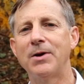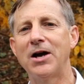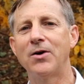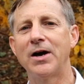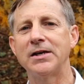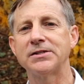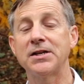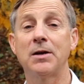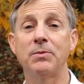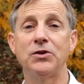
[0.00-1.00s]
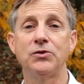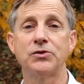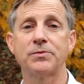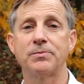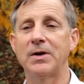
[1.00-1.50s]
how I set up and
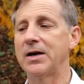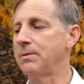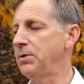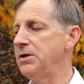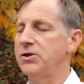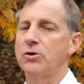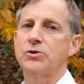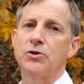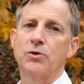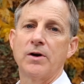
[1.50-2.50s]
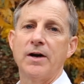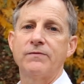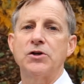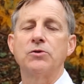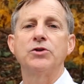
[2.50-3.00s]
use my P G zero two or F
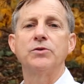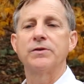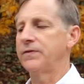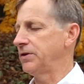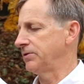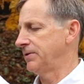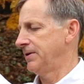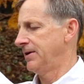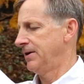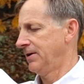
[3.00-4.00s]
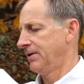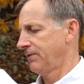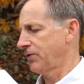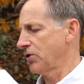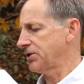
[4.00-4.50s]
G zero two in the field.
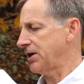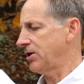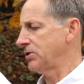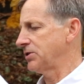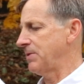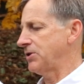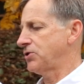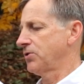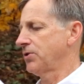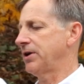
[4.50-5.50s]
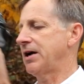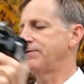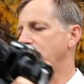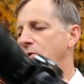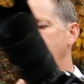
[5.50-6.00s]
First, I always make sure that I've
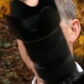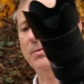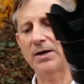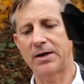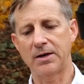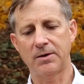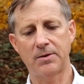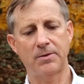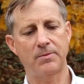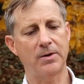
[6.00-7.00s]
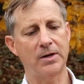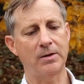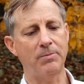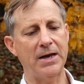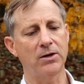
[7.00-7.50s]
equipped my
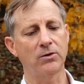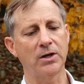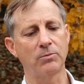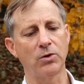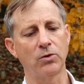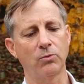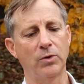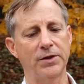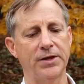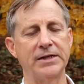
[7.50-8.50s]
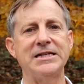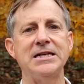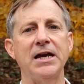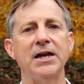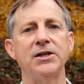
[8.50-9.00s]
uh, pano gimbal with a
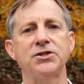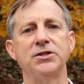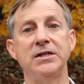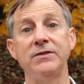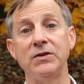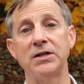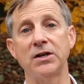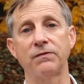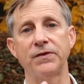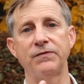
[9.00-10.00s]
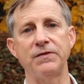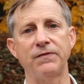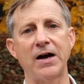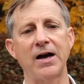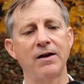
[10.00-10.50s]
T H D V T L
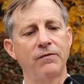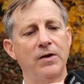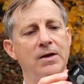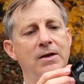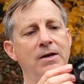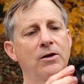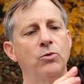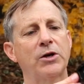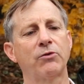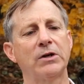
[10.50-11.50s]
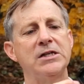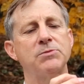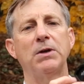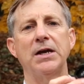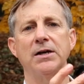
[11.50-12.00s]
fifty-five quick release
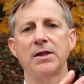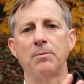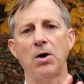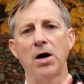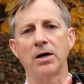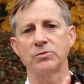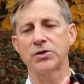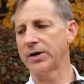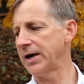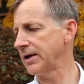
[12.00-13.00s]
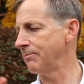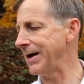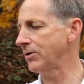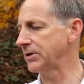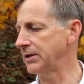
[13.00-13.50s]
plate on the bottom so that I can
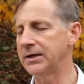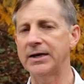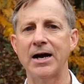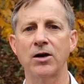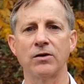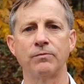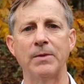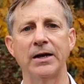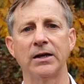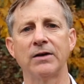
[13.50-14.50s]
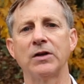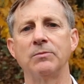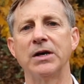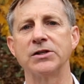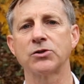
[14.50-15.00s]
mount it in and out of my leveling
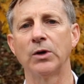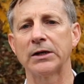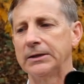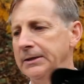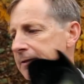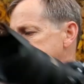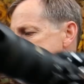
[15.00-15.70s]
base quickly.